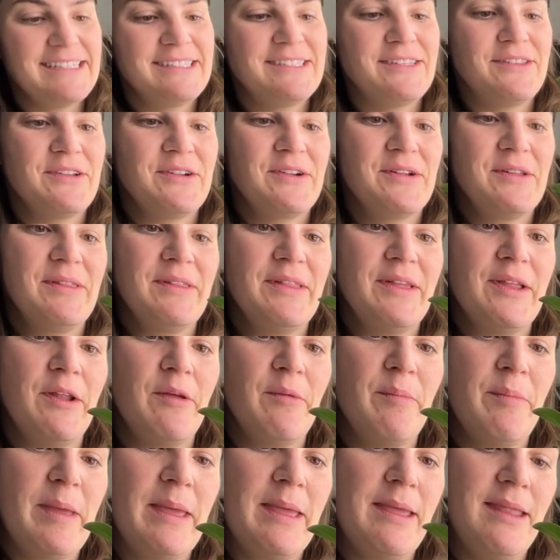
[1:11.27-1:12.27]
So they're a little
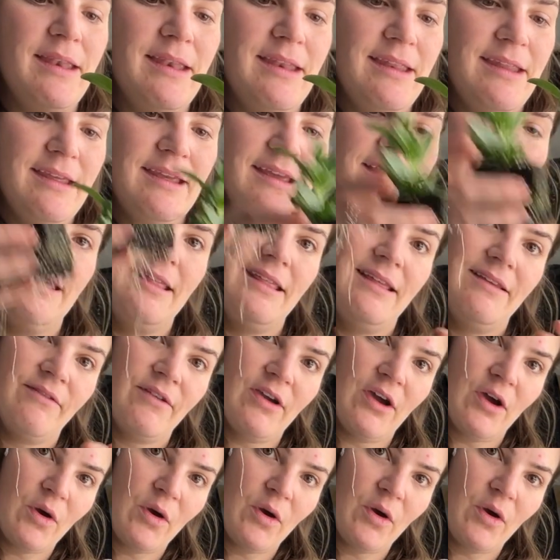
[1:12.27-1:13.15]
bit, got